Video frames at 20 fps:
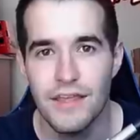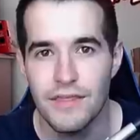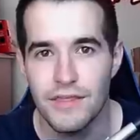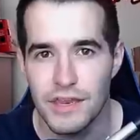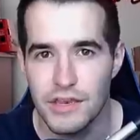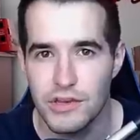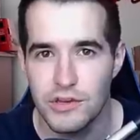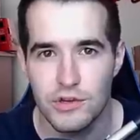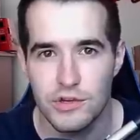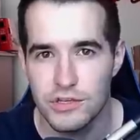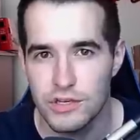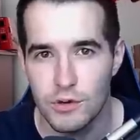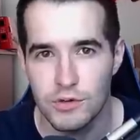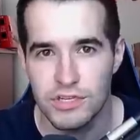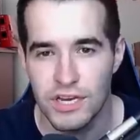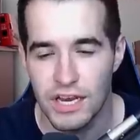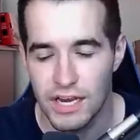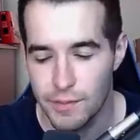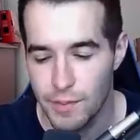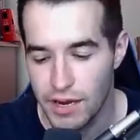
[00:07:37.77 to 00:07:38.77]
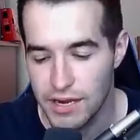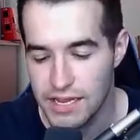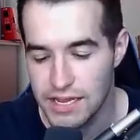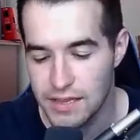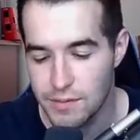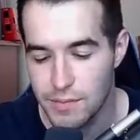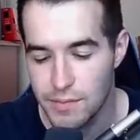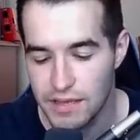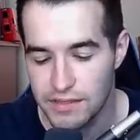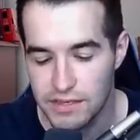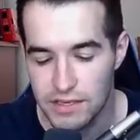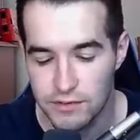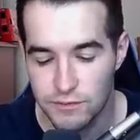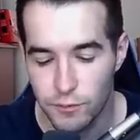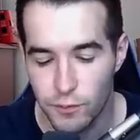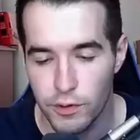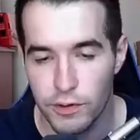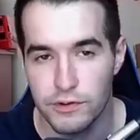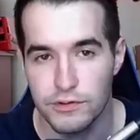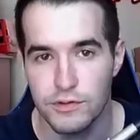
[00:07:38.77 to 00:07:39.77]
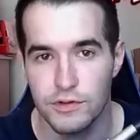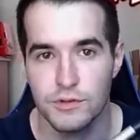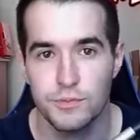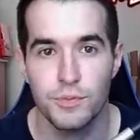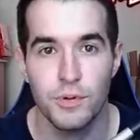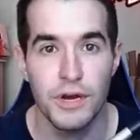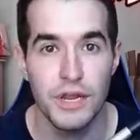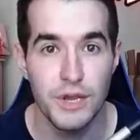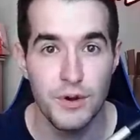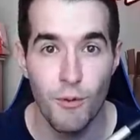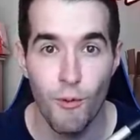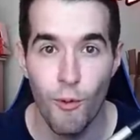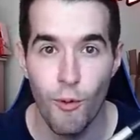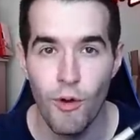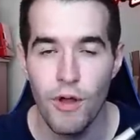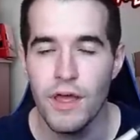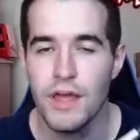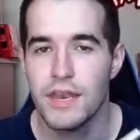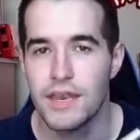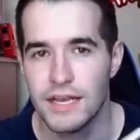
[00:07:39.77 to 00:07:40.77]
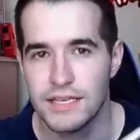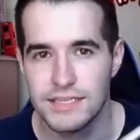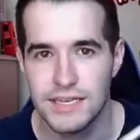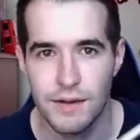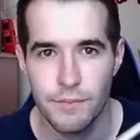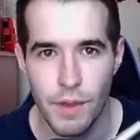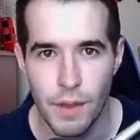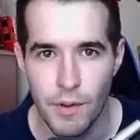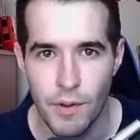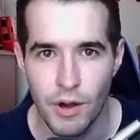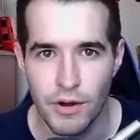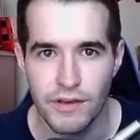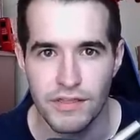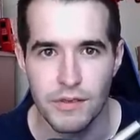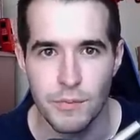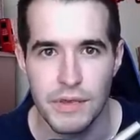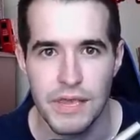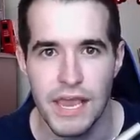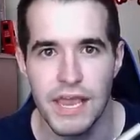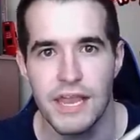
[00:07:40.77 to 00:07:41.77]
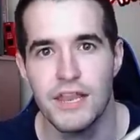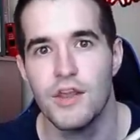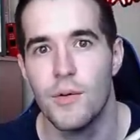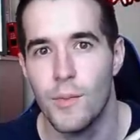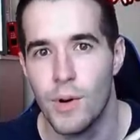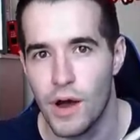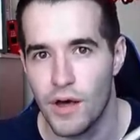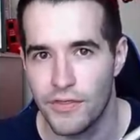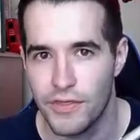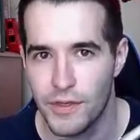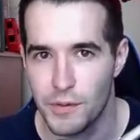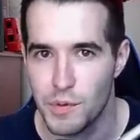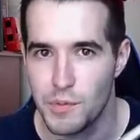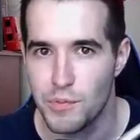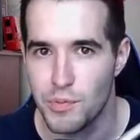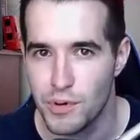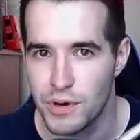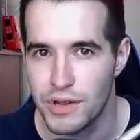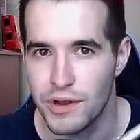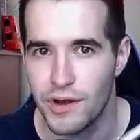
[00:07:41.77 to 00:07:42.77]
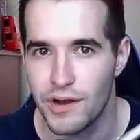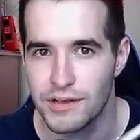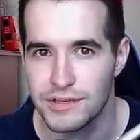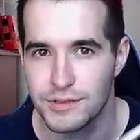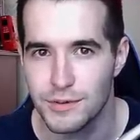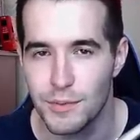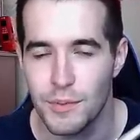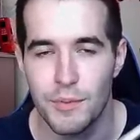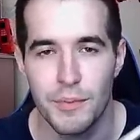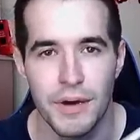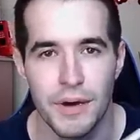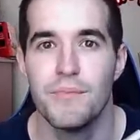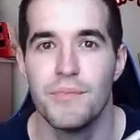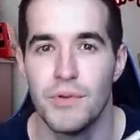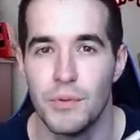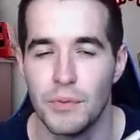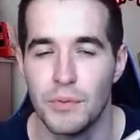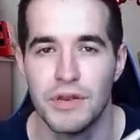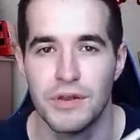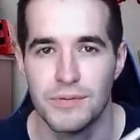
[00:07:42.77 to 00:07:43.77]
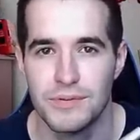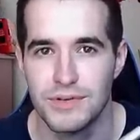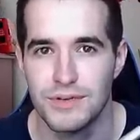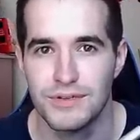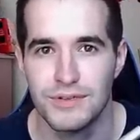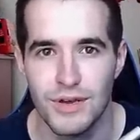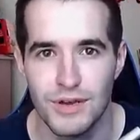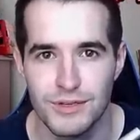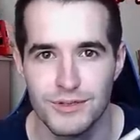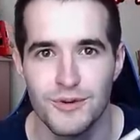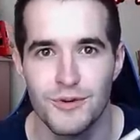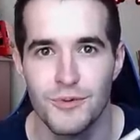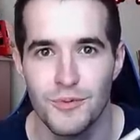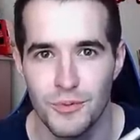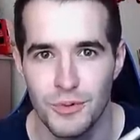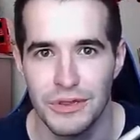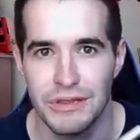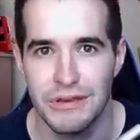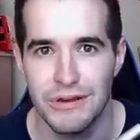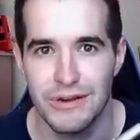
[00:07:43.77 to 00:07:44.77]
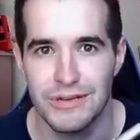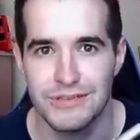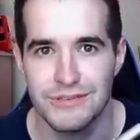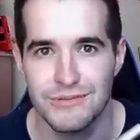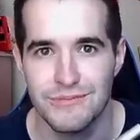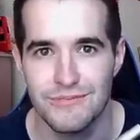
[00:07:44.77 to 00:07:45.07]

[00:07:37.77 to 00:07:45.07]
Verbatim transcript: then you just go check him out and he can make these for you. So it's pretty cool. Next time, maybe I'll get the Pequeño Moth. That'd be pretty awesome. But the Millennium is also really awesome.